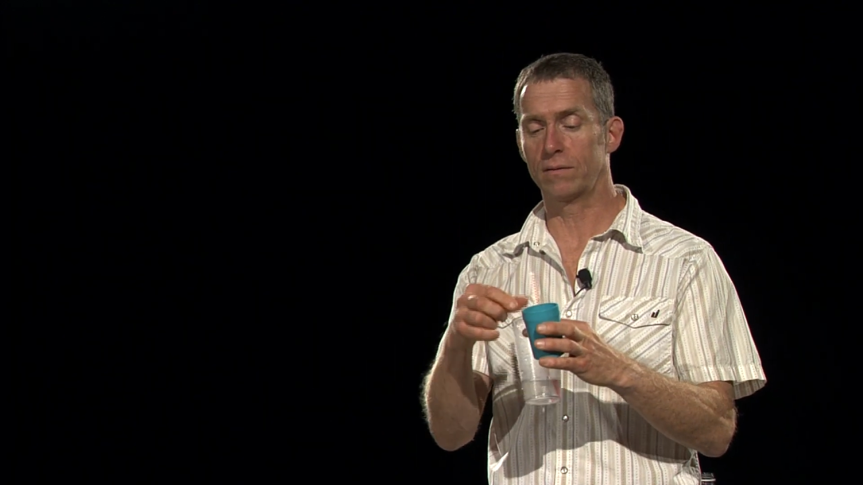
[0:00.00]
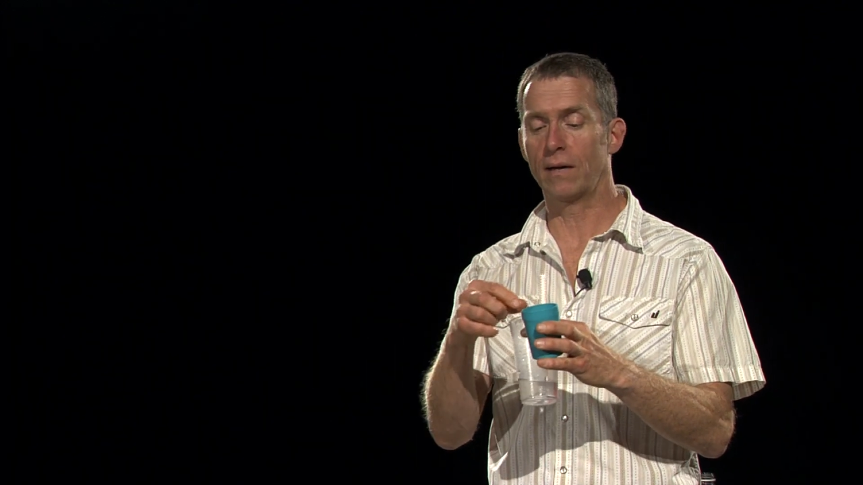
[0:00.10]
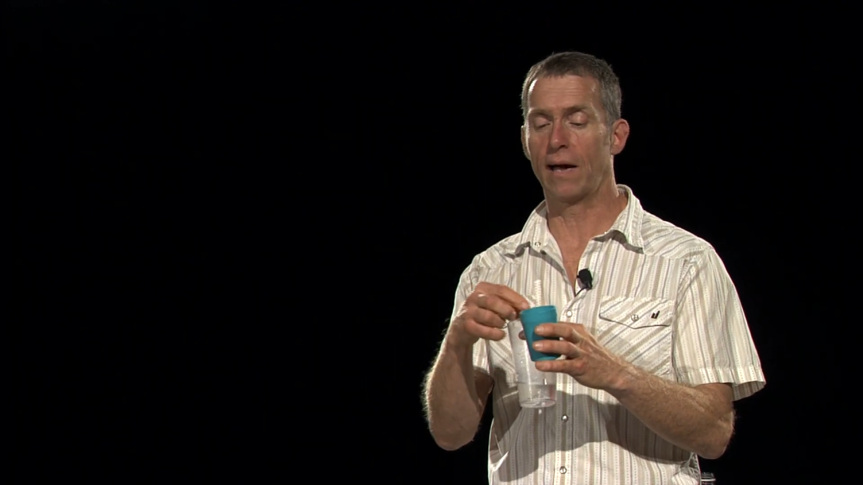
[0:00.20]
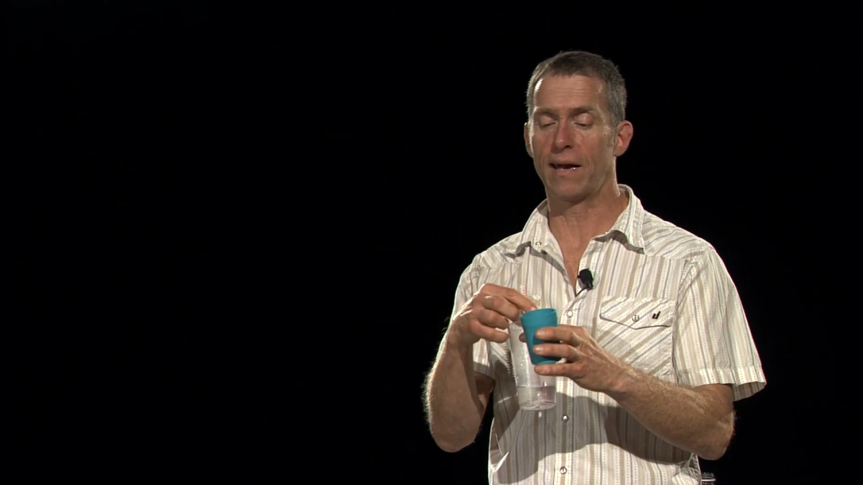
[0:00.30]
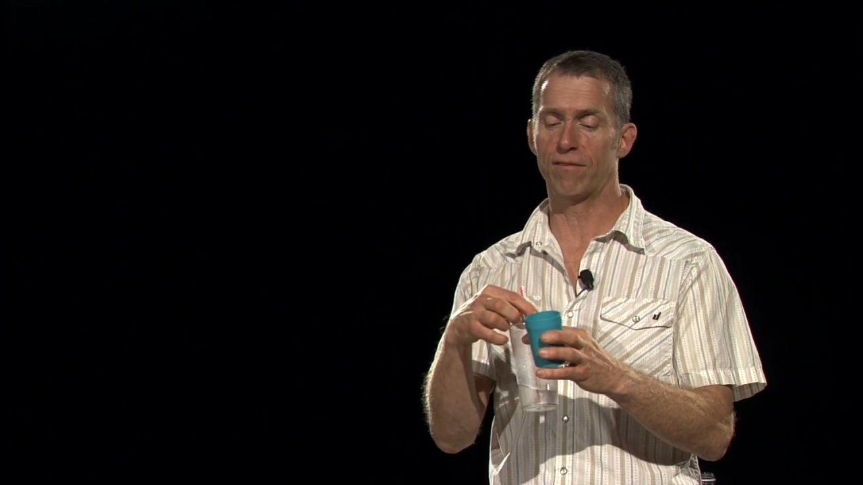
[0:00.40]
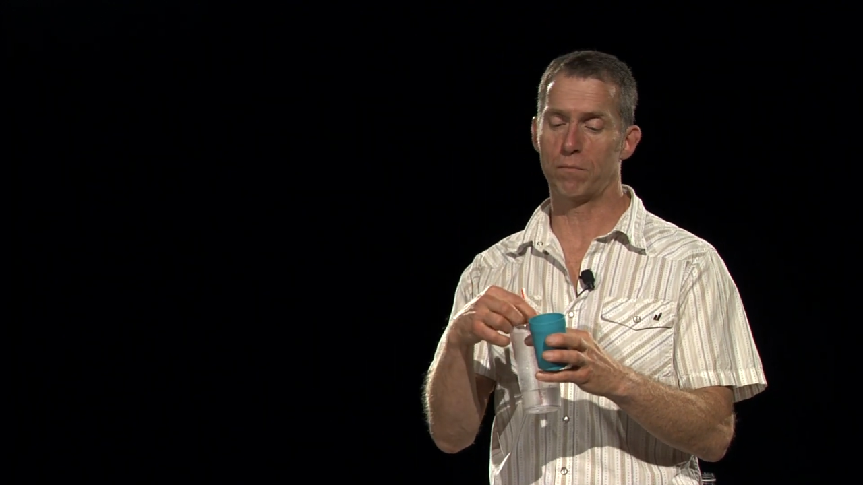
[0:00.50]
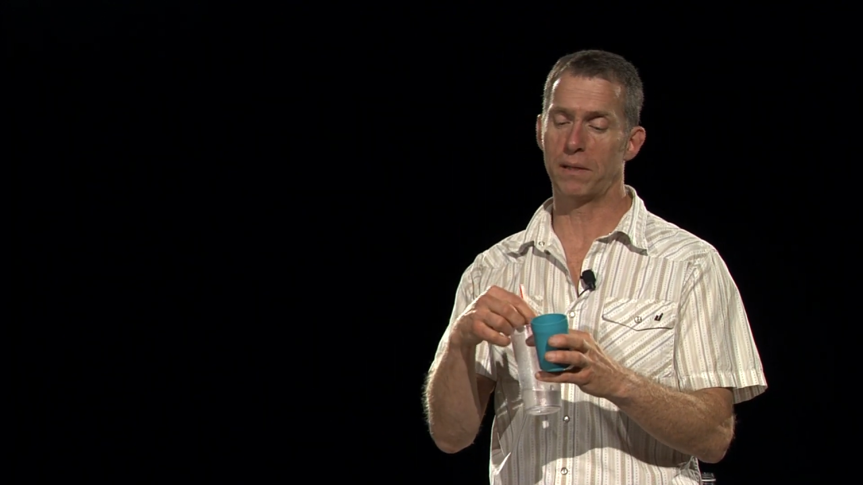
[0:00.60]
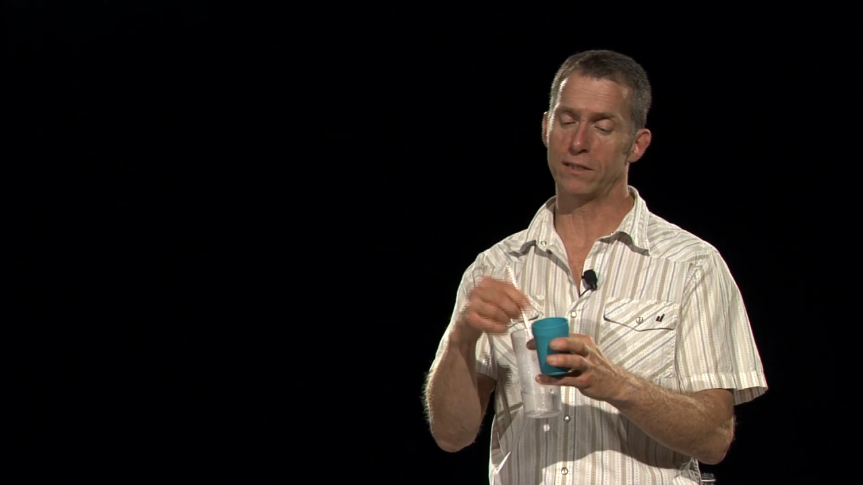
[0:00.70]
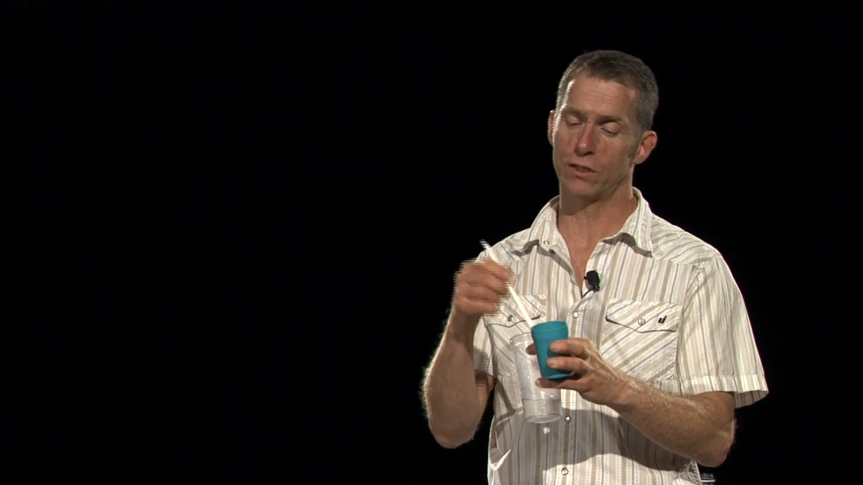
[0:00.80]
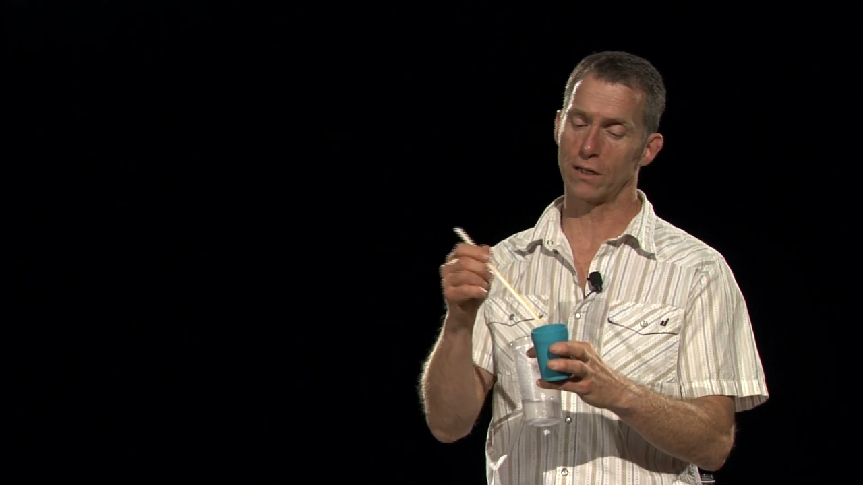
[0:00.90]
not have a
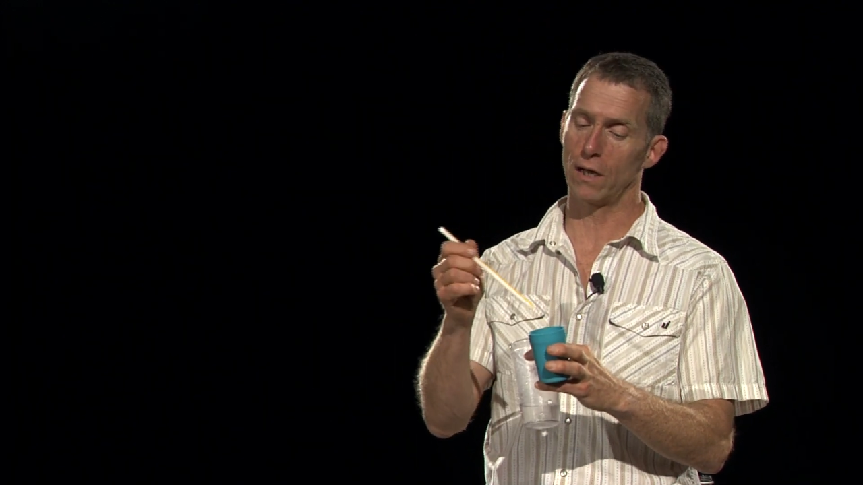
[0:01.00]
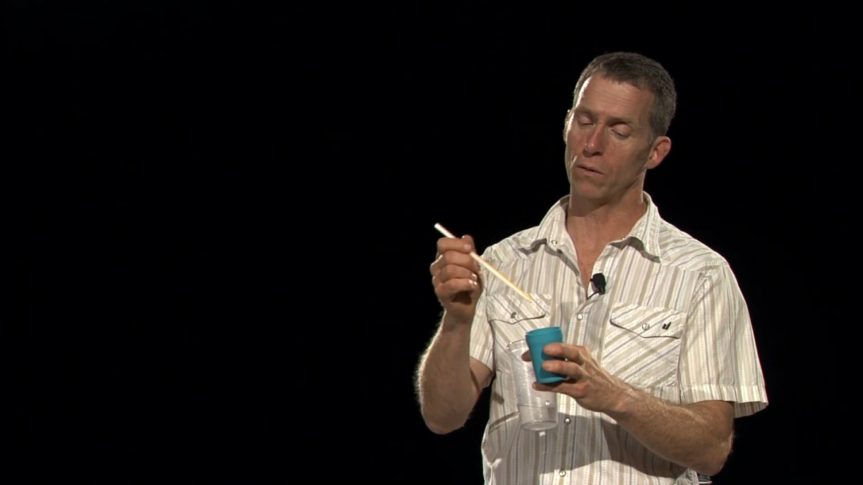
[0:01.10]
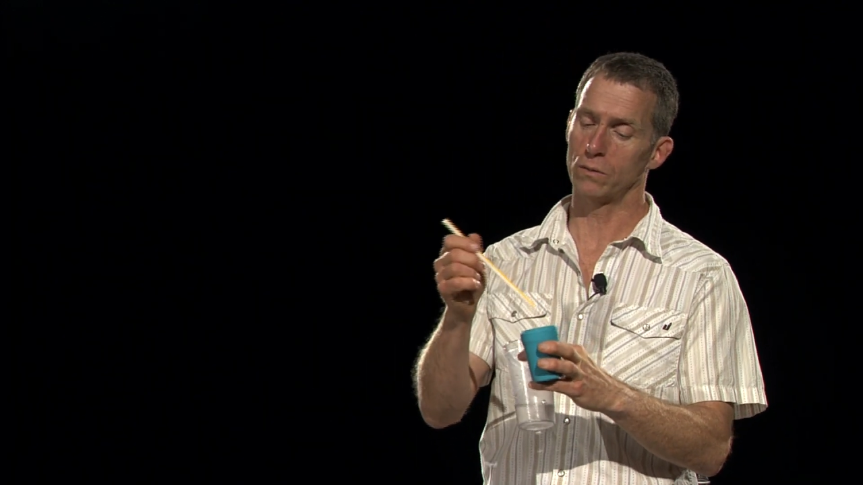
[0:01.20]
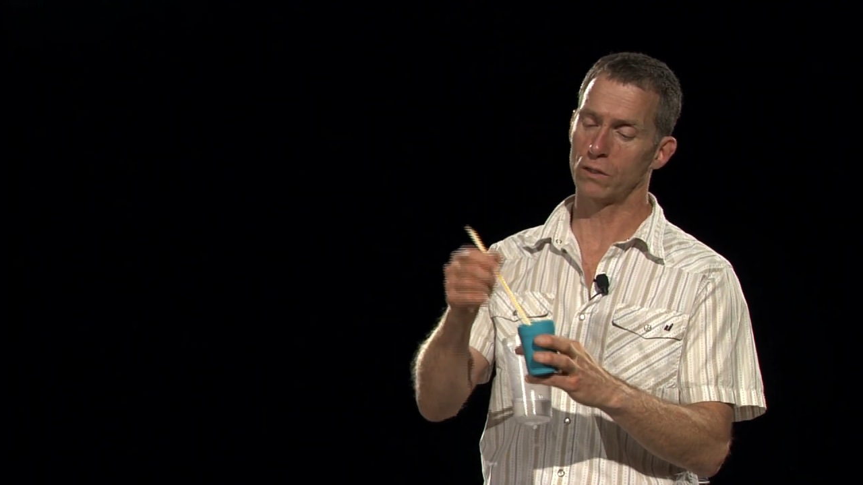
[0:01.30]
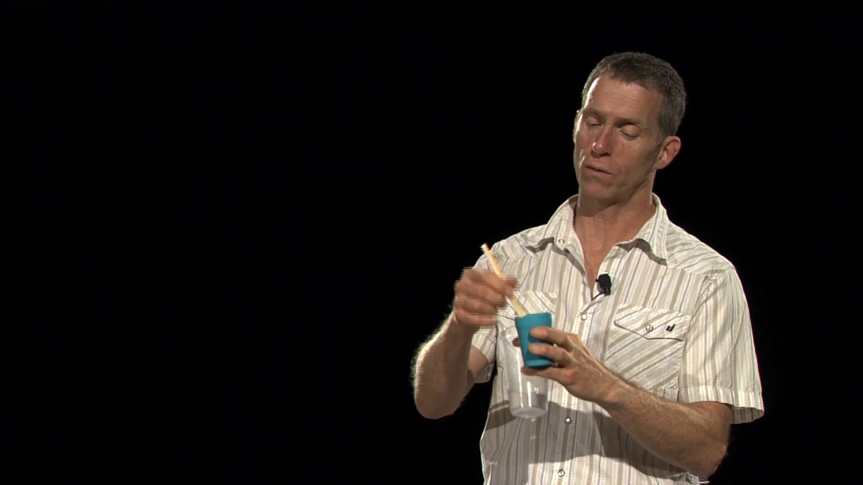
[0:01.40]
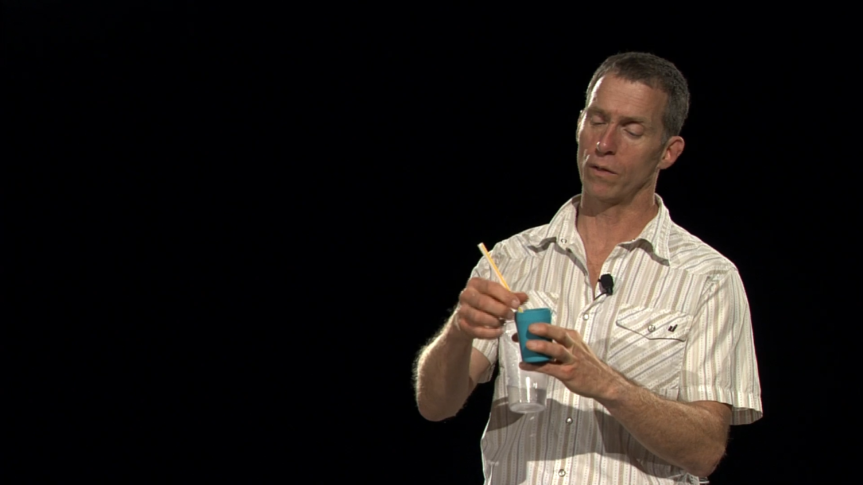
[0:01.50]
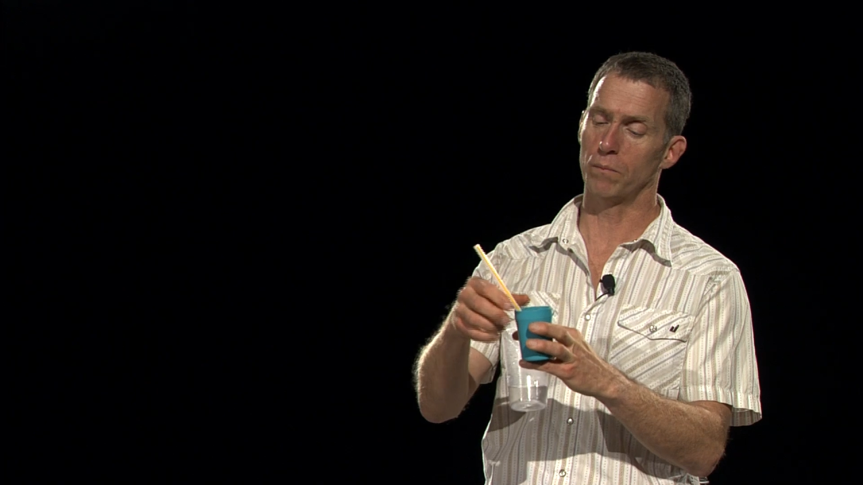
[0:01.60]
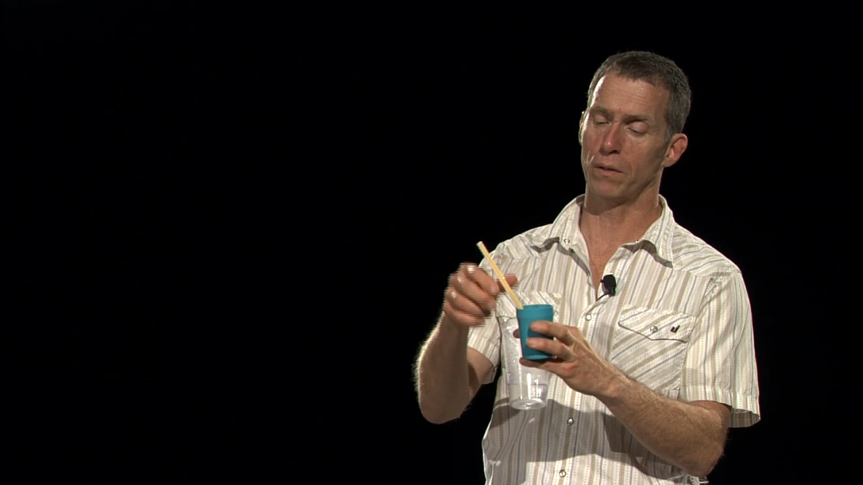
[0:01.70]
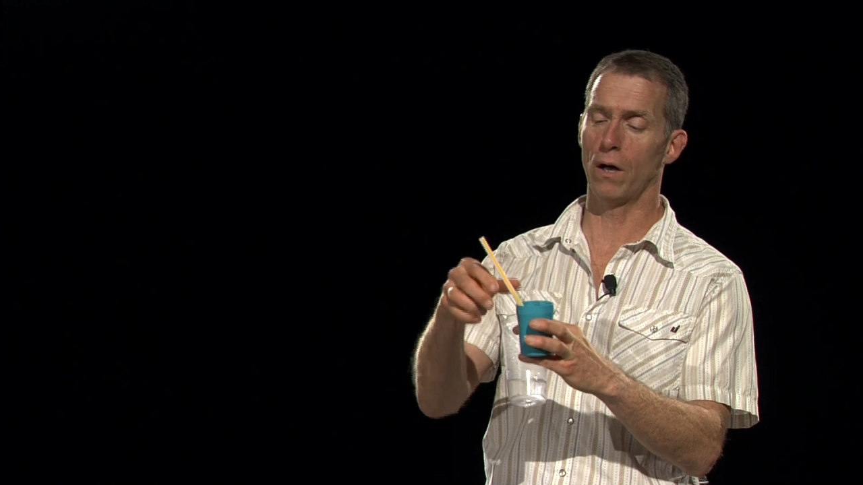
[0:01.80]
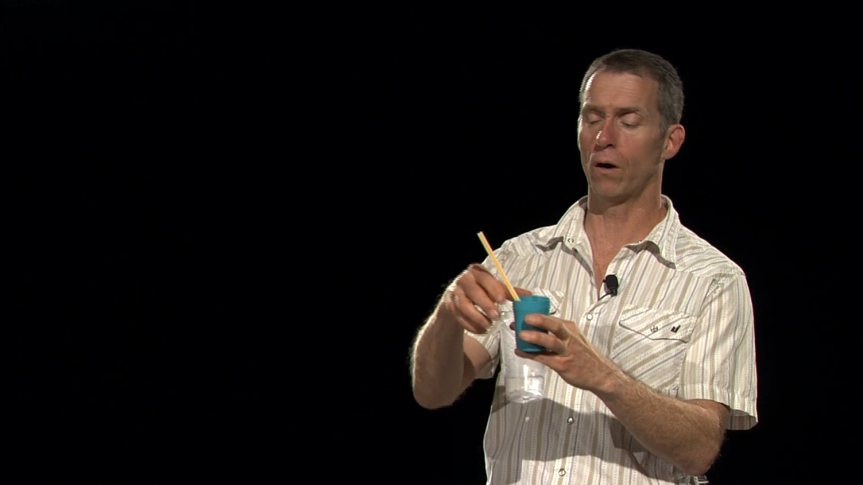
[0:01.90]
place to go. So you
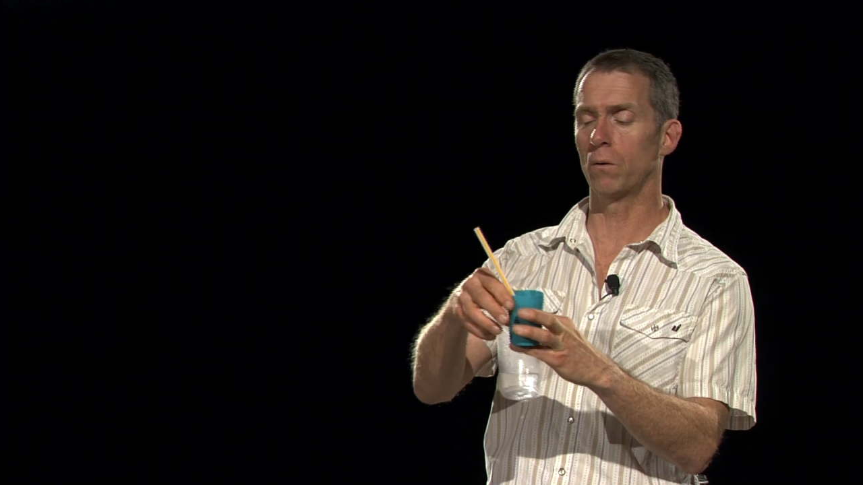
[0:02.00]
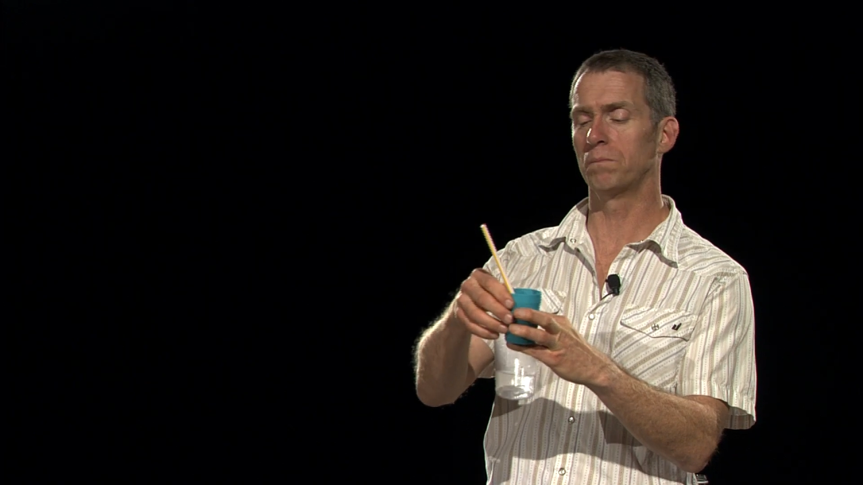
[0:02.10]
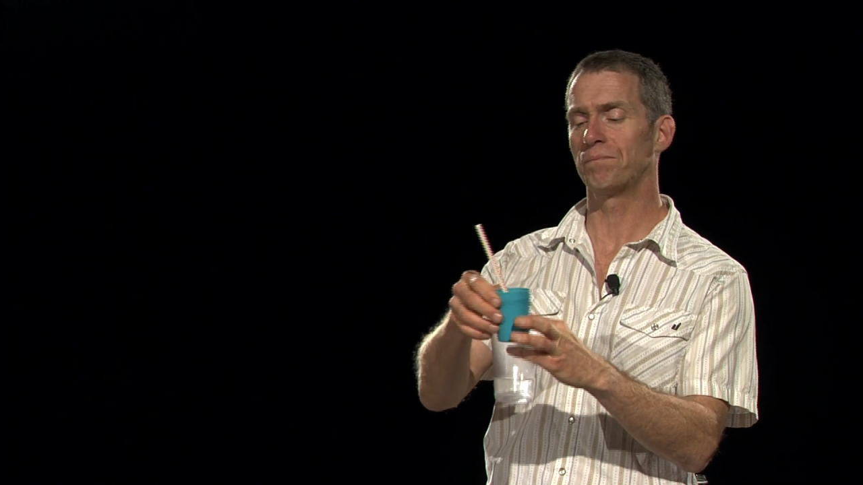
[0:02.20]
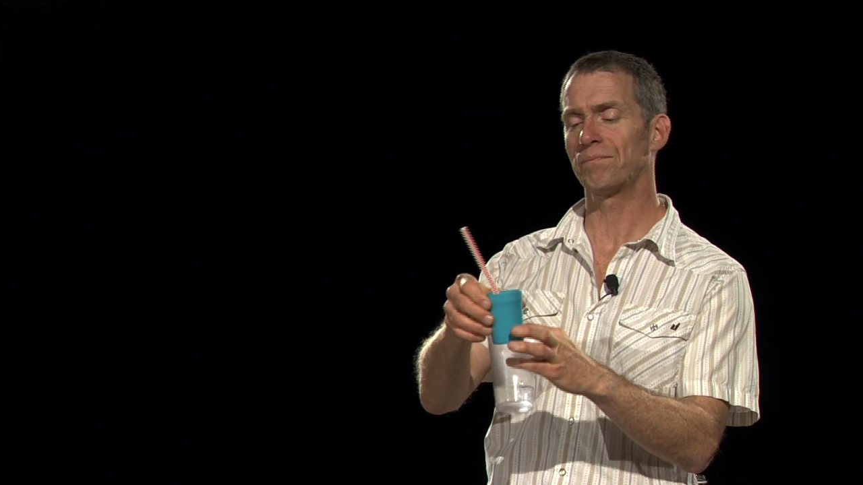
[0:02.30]
blow